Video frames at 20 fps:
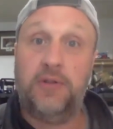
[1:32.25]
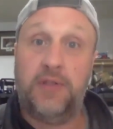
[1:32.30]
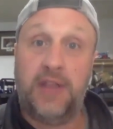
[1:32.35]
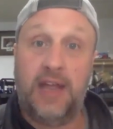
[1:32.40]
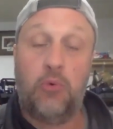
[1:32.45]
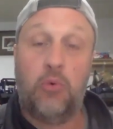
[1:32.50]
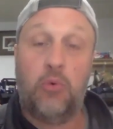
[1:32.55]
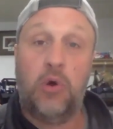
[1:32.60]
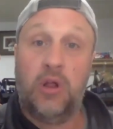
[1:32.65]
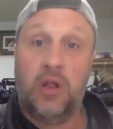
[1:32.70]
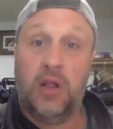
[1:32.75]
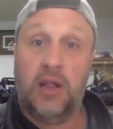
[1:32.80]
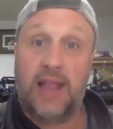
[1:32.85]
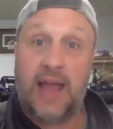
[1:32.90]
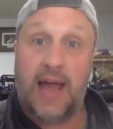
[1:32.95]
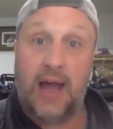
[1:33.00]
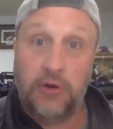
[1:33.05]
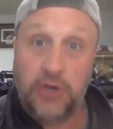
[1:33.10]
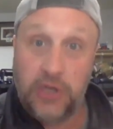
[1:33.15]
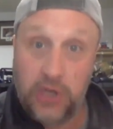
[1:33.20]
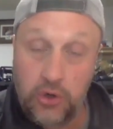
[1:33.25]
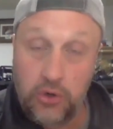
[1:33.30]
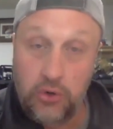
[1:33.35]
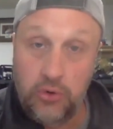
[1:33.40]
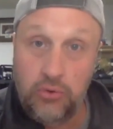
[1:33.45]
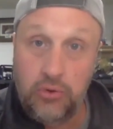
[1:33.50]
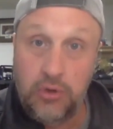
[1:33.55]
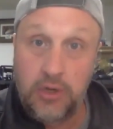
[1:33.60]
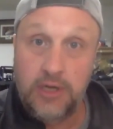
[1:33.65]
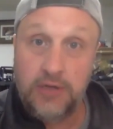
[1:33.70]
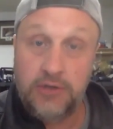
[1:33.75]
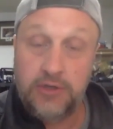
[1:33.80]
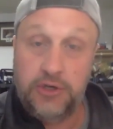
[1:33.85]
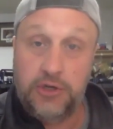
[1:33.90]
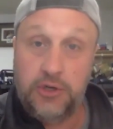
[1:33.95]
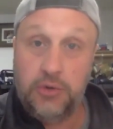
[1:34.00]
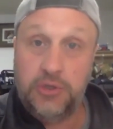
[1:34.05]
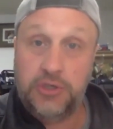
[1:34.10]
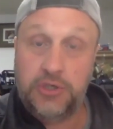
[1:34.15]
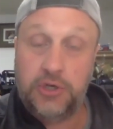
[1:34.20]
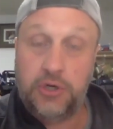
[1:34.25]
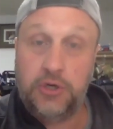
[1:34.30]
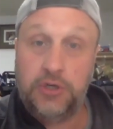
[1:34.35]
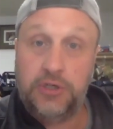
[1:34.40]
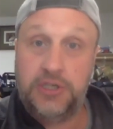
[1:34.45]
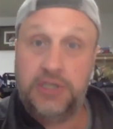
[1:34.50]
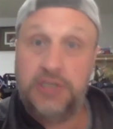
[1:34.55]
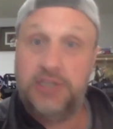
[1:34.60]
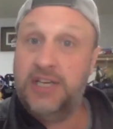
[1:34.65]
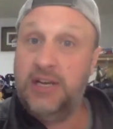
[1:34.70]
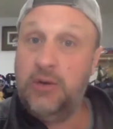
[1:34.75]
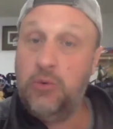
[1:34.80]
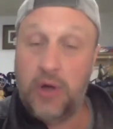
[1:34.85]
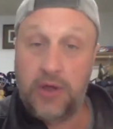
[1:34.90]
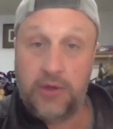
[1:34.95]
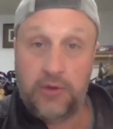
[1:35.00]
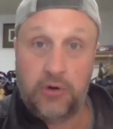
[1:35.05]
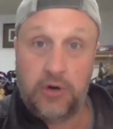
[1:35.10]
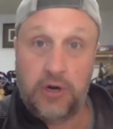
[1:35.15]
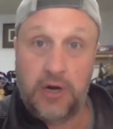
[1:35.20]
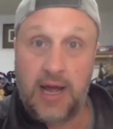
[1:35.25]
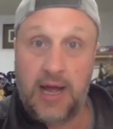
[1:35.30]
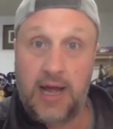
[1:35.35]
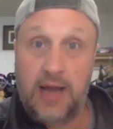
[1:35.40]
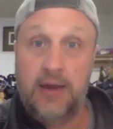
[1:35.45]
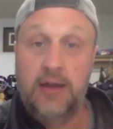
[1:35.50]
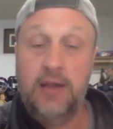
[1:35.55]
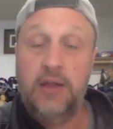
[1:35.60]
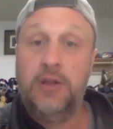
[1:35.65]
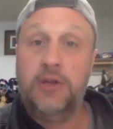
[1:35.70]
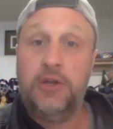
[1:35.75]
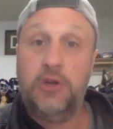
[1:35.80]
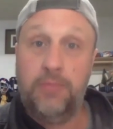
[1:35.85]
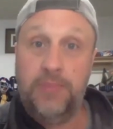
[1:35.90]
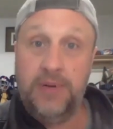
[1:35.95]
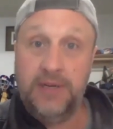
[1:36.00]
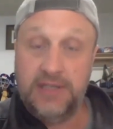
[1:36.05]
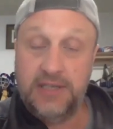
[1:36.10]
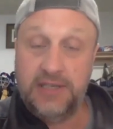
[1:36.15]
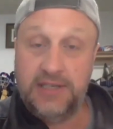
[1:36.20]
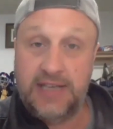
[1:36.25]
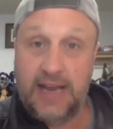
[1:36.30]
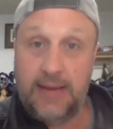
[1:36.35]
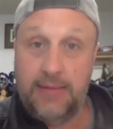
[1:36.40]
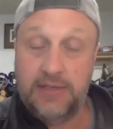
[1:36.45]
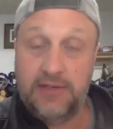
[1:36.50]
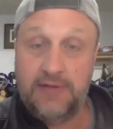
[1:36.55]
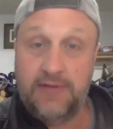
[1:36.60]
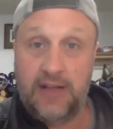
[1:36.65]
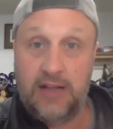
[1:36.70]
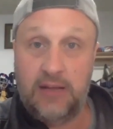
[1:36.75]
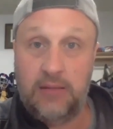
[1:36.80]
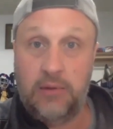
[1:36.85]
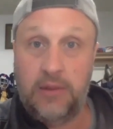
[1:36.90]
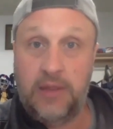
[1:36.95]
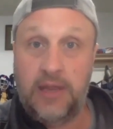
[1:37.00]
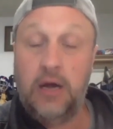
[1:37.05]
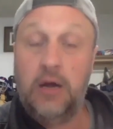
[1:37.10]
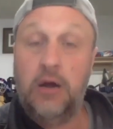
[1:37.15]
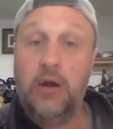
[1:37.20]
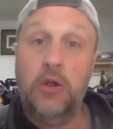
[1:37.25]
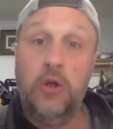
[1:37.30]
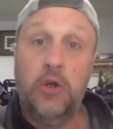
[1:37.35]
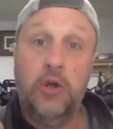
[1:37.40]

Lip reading: They will allow you to do a search to see whether or not your business name is available there.